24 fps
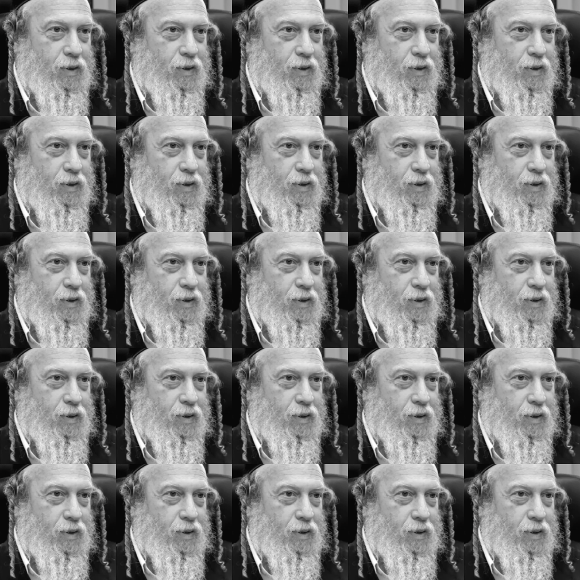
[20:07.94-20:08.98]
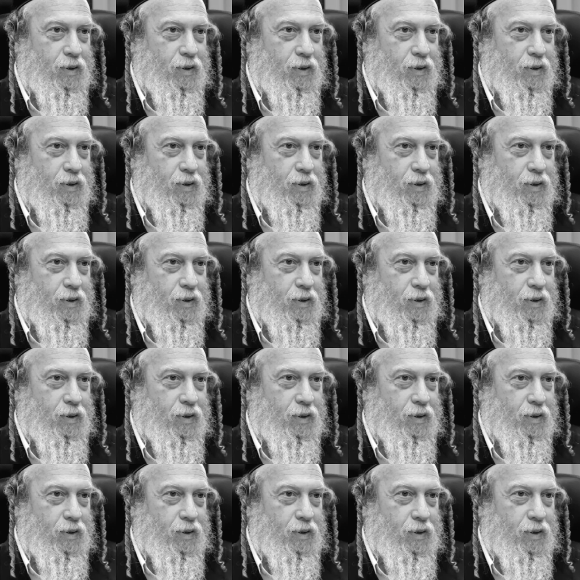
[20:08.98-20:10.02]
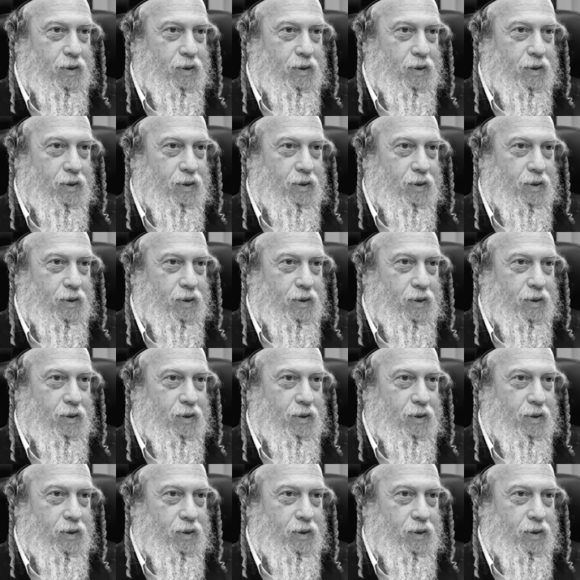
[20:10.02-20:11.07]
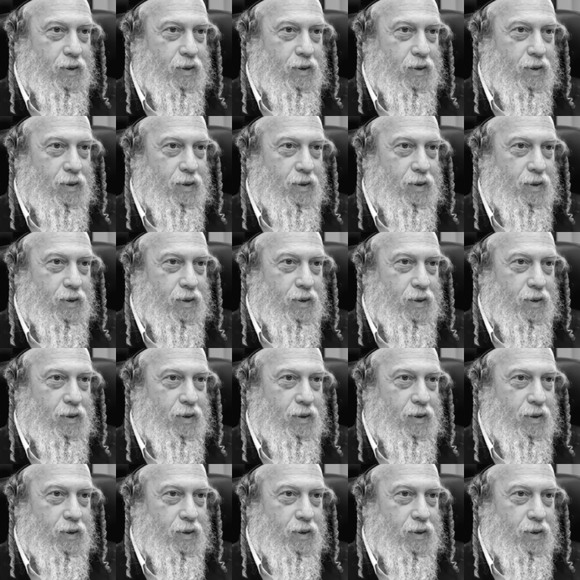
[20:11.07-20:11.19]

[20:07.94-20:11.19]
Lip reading: No one is speaking in this clip.